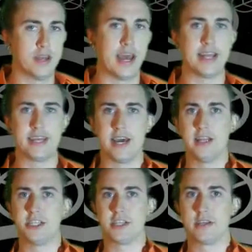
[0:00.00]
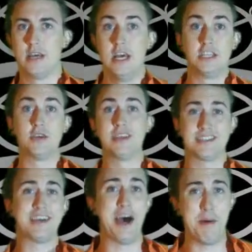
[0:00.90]
ideology. So this is
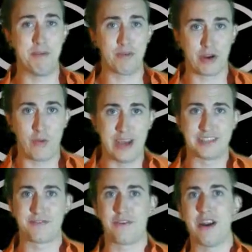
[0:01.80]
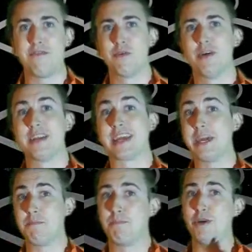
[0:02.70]
a humble request for everyone to
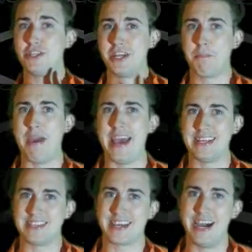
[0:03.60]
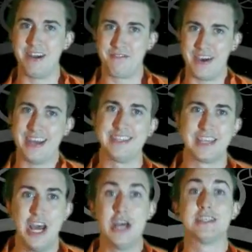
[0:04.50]
keep pushing past the confines
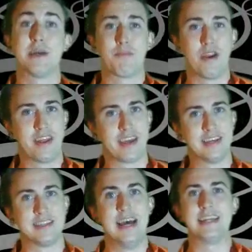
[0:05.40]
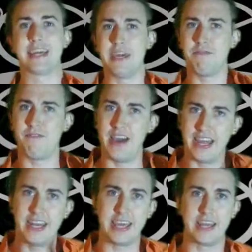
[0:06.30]
separating us, to keep
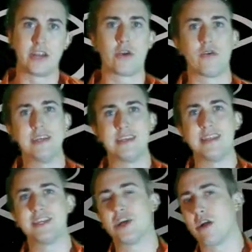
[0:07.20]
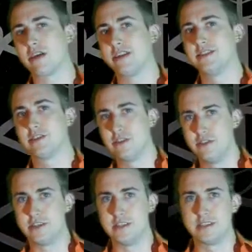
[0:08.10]
finding increasingly targeted
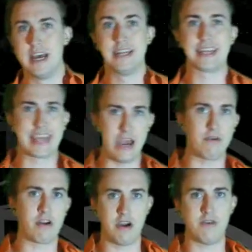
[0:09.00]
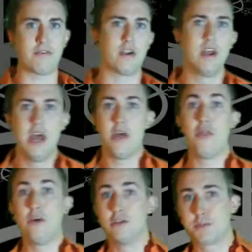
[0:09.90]
solutions to counteroffer
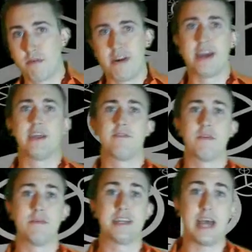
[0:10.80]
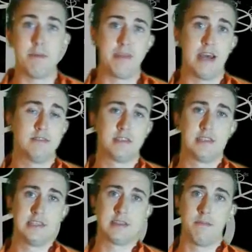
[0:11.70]
those provided from the top-down
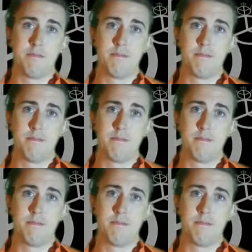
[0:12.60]
system.